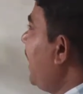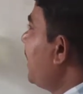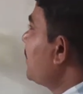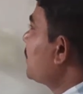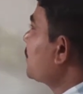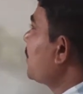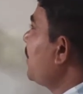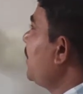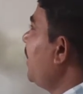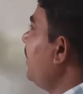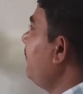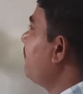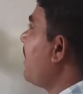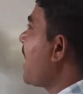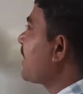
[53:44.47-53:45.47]

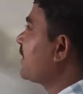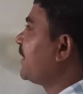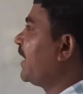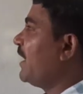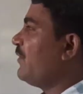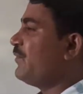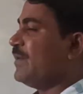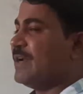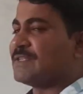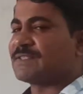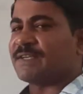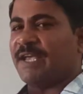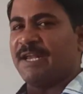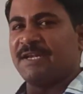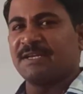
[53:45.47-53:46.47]
external magnetic field
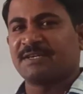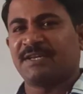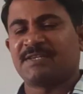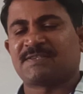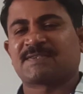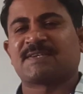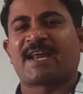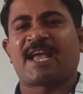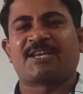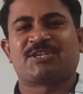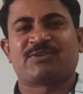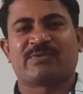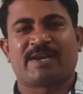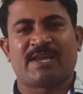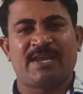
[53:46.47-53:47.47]
is increased
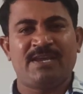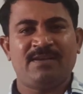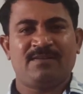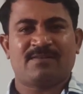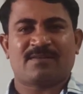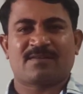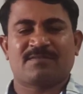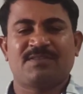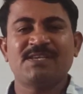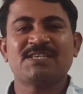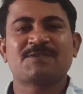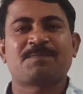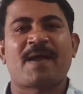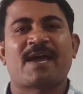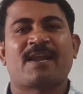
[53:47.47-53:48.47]
gradually,
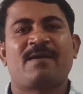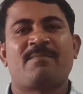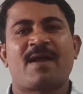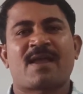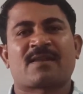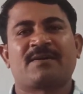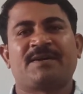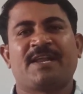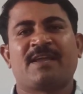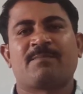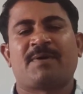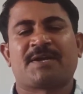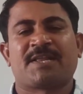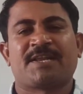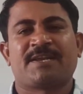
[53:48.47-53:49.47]
this paramagnetic
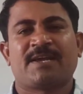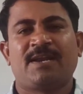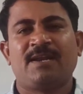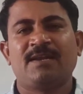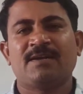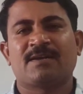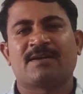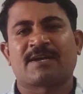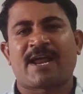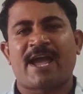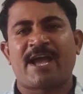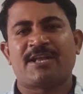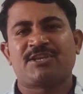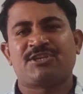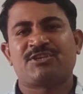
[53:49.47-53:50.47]
material
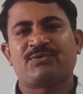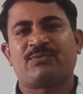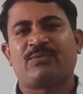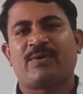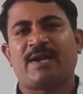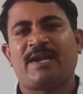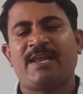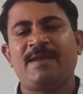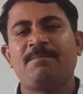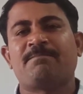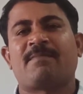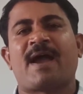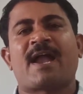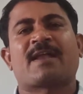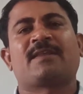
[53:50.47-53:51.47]
gradually
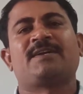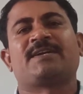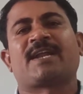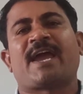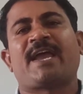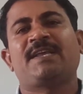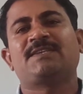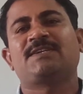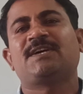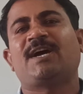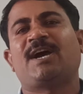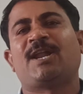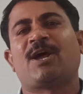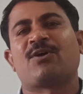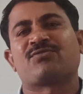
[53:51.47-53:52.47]
magnetized
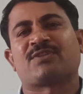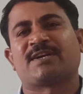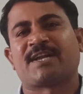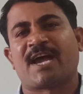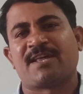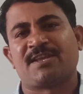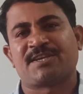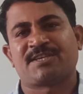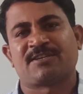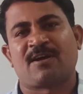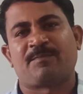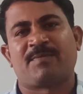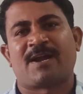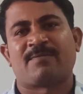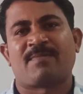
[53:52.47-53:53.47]
along the direction
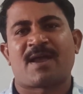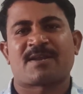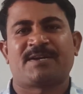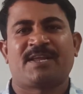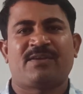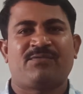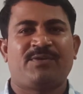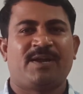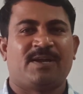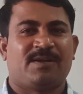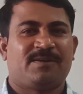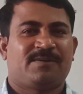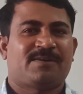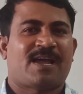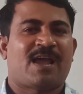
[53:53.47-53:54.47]
of applied magnetic field.
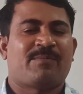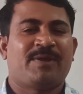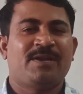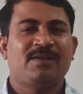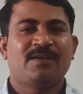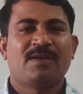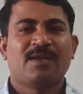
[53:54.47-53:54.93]
I mean,